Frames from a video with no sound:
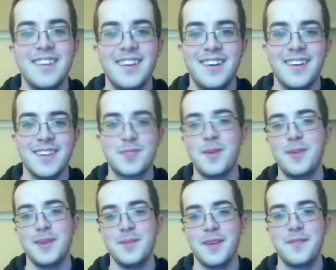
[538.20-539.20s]
That's
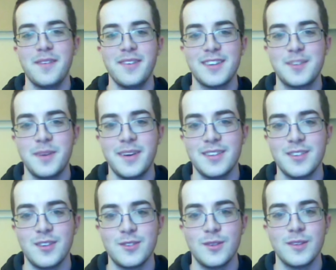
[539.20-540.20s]
probably my favorite experience
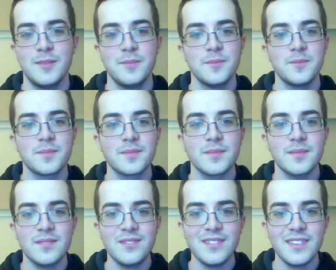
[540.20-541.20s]
all told.
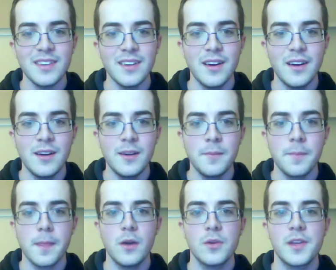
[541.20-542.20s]

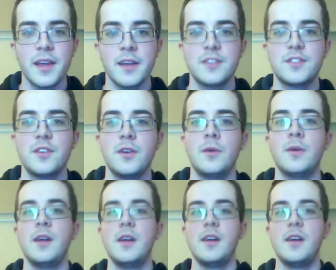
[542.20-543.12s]
Okay, so